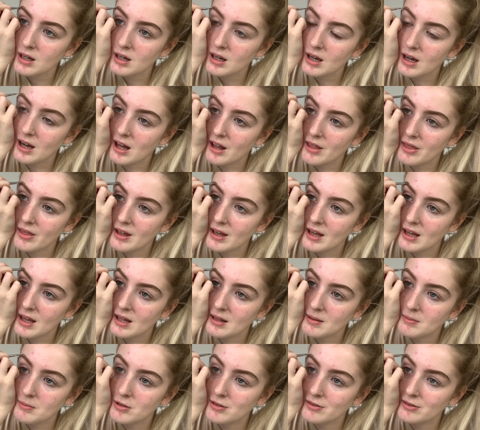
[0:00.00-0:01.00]
and then
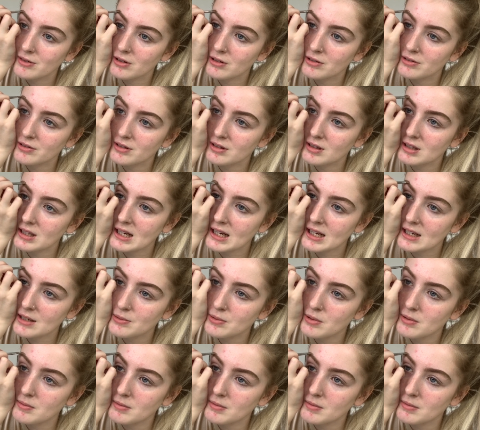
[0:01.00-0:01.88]
moving on to the next one,